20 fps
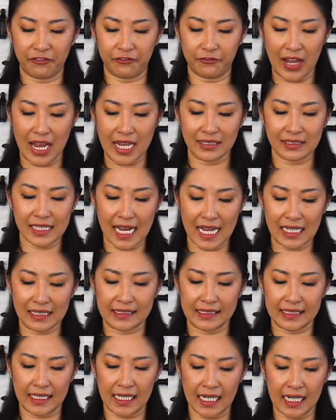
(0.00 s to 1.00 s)

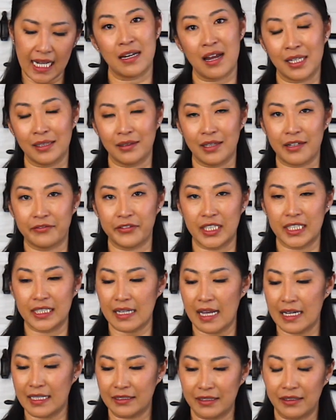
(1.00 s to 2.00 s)
fantastic. I love it.
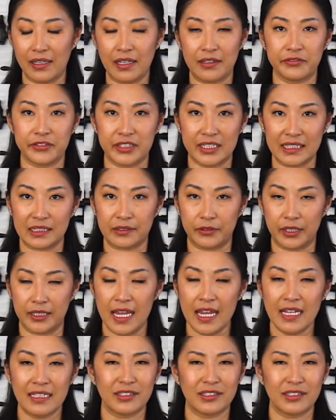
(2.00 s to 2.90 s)
I love this one.